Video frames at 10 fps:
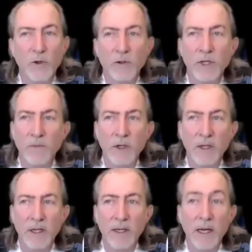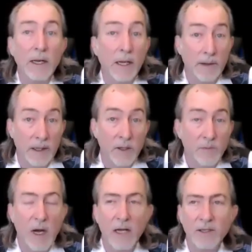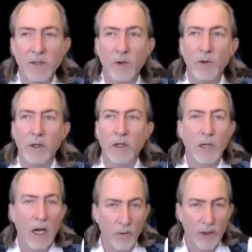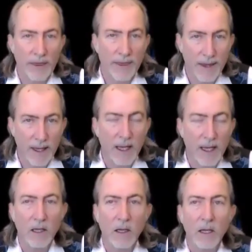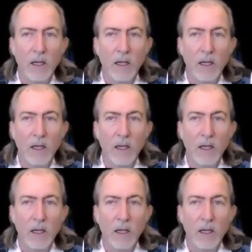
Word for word: Sure, something like that. It's possible that I would think,